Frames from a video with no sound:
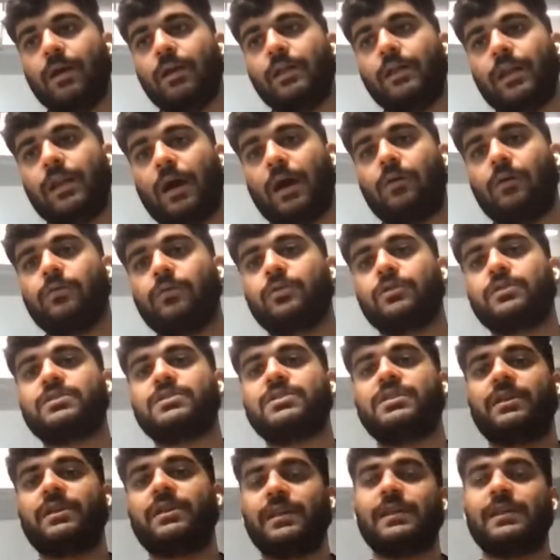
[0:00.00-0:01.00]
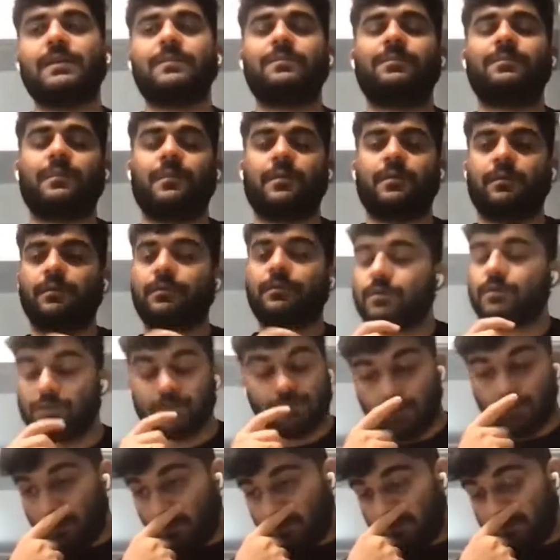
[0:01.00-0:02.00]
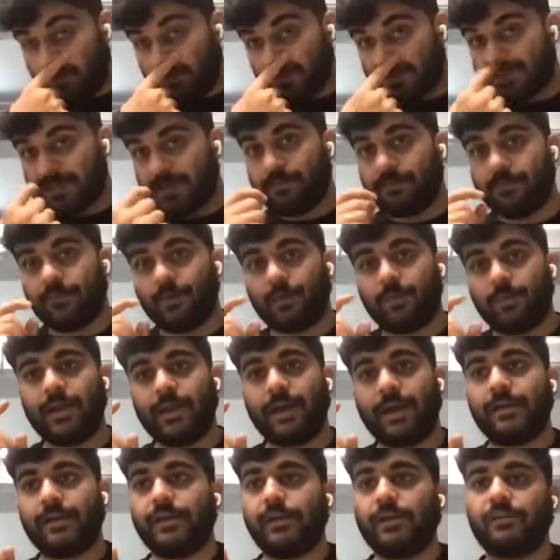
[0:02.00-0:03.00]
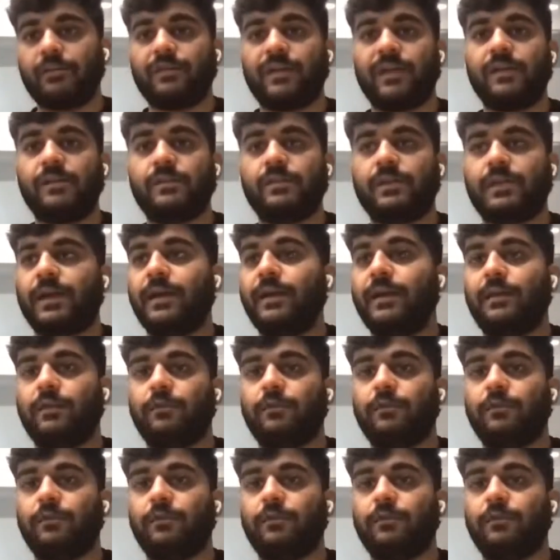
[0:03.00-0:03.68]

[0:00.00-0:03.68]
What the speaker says: Now your GTM, so your first step would be identifying the right